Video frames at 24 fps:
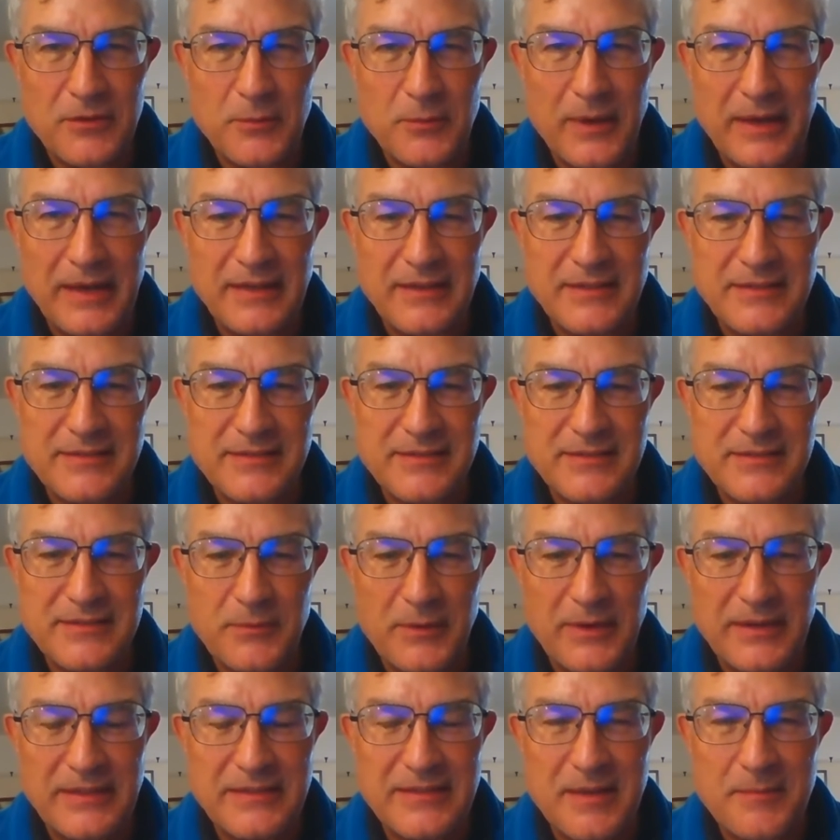wings, the
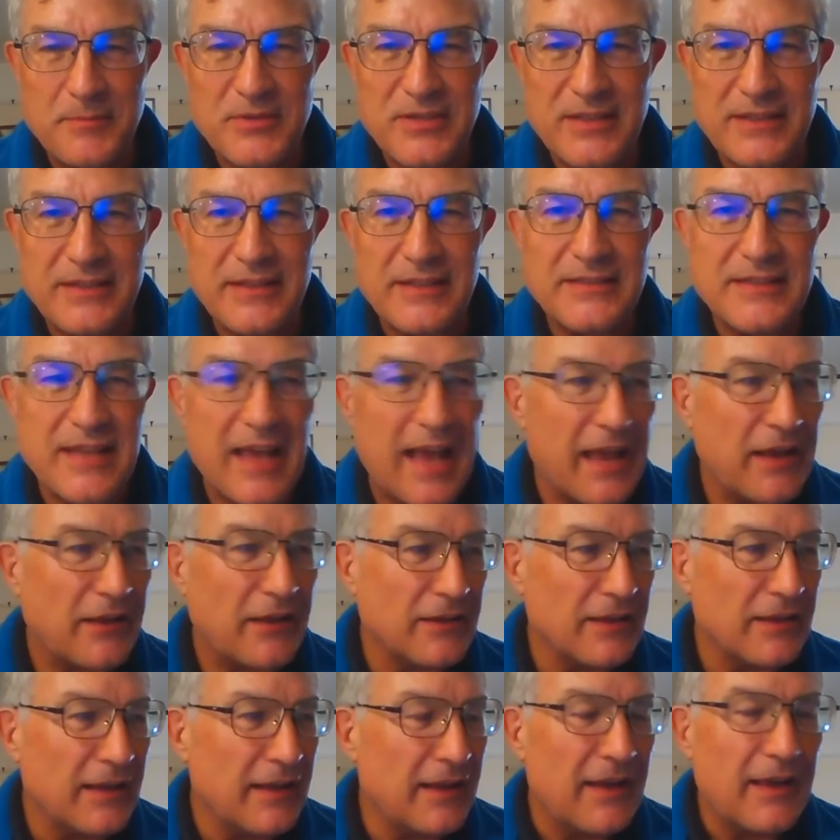wingtips and the
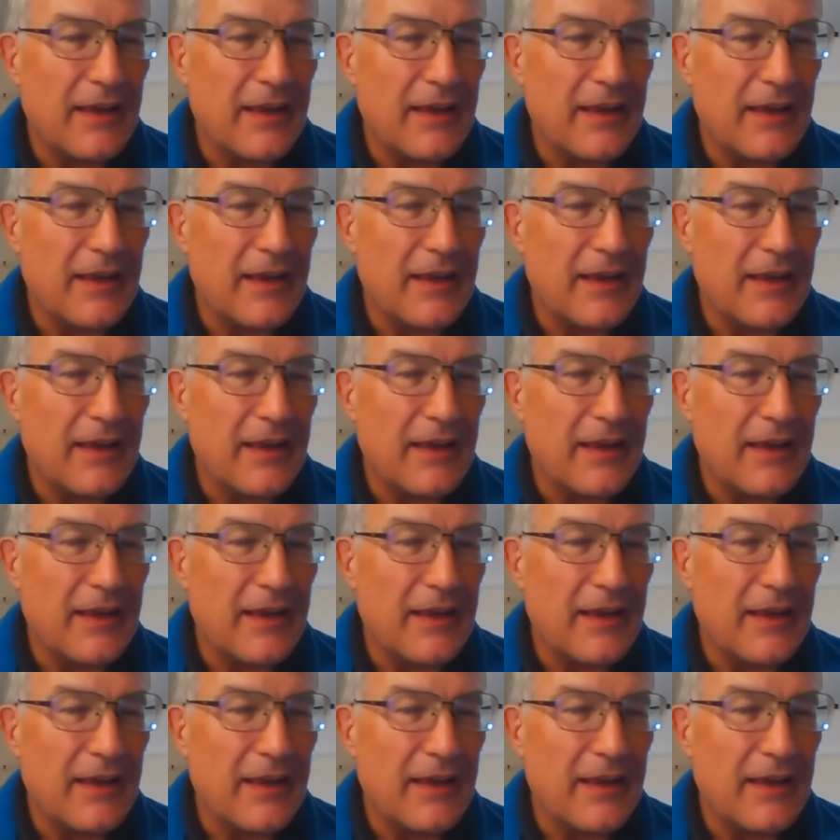tail.